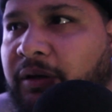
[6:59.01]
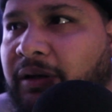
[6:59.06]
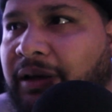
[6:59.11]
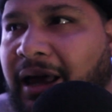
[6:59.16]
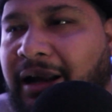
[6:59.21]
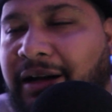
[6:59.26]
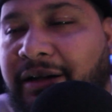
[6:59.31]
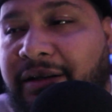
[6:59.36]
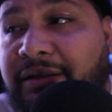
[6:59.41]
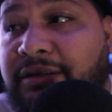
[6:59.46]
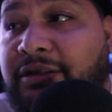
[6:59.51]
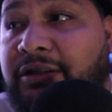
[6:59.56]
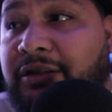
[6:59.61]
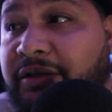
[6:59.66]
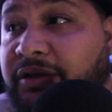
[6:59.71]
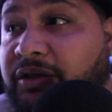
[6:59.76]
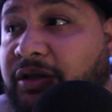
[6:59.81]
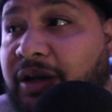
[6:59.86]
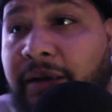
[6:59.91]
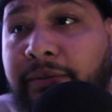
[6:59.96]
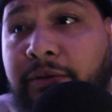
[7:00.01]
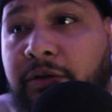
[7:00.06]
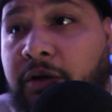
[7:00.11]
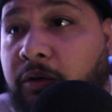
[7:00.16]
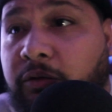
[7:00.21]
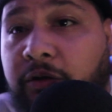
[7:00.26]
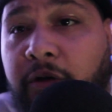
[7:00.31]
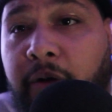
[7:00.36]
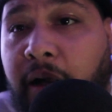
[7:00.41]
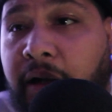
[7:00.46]
A lot of these hood shops
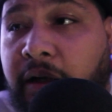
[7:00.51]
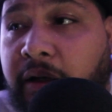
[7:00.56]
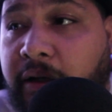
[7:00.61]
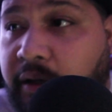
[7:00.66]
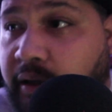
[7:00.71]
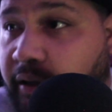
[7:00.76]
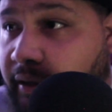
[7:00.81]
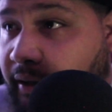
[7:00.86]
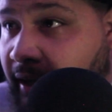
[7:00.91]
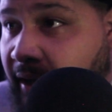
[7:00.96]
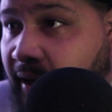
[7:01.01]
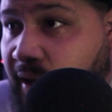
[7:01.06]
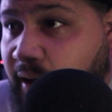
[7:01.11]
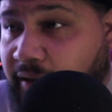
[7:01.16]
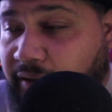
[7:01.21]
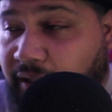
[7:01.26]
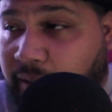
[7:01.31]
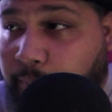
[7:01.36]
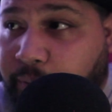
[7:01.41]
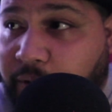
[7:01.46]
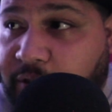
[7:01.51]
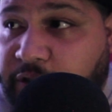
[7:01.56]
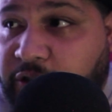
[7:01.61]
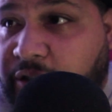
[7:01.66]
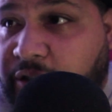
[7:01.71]
don't know how to cut. They push